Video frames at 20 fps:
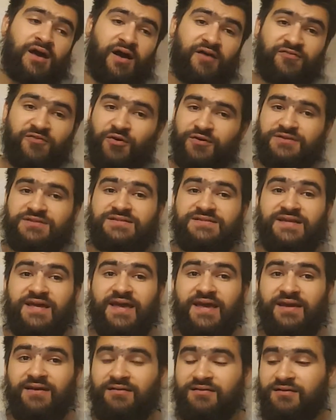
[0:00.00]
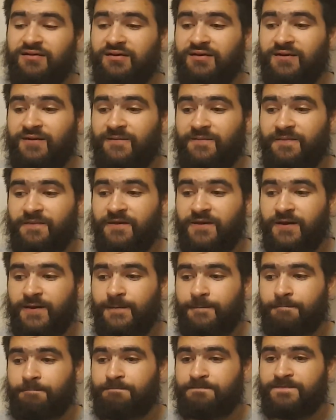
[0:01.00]
I've got to say
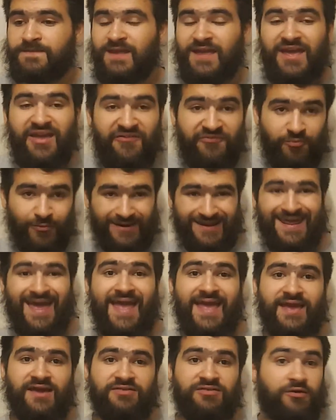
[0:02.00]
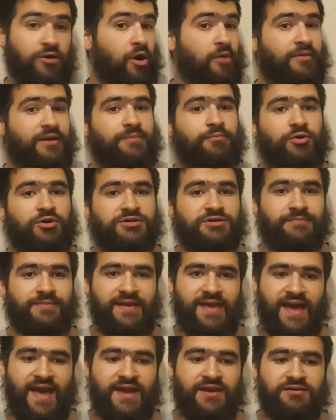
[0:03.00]
that if we take the comic book to be
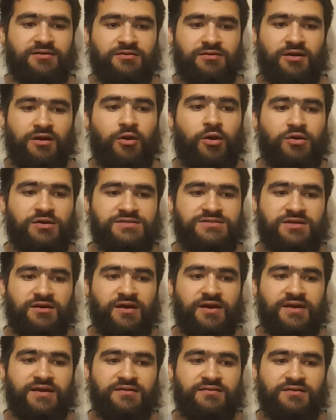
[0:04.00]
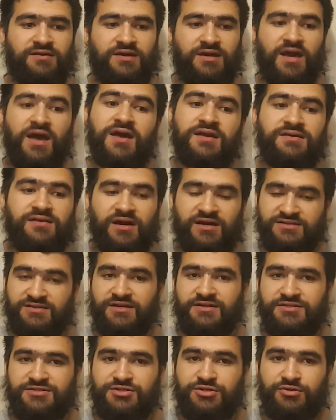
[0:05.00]
canon alongside
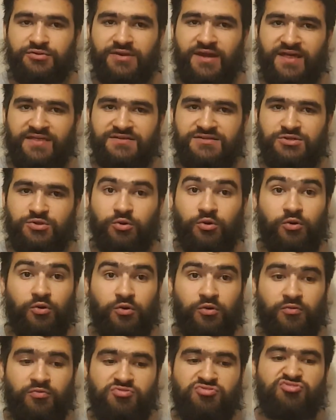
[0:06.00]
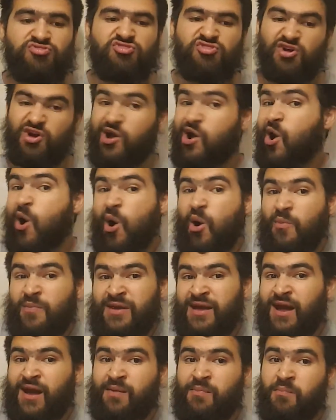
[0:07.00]
Darksiders 2 Death's Door, the
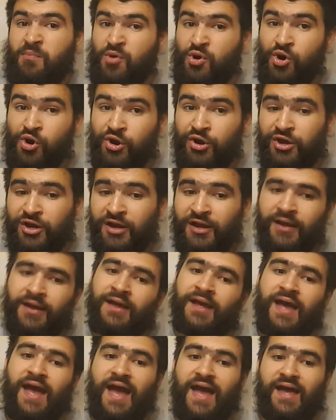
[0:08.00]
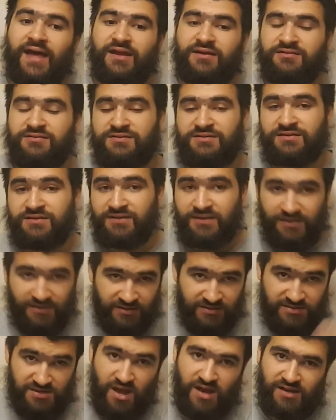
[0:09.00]
comic book, and
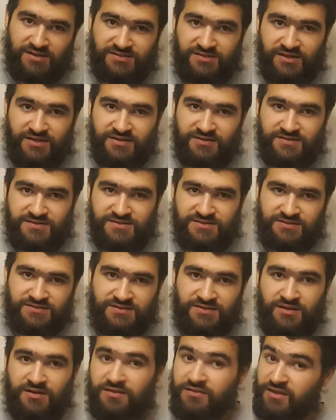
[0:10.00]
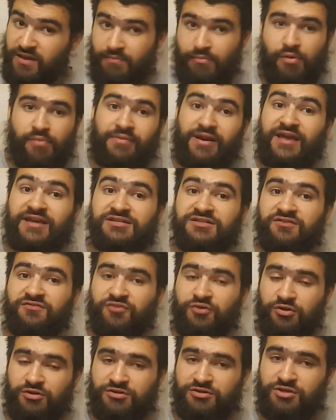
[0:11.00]
Darksiders The Abomination
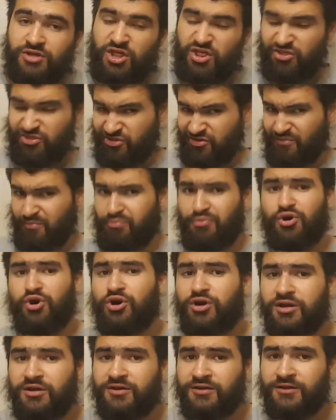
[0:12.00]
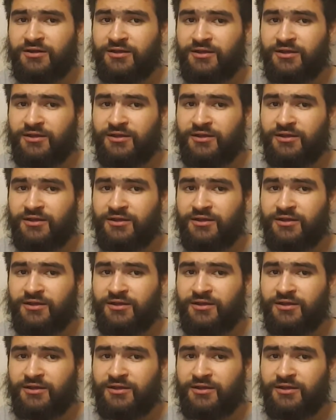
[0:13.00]
Vault, the book,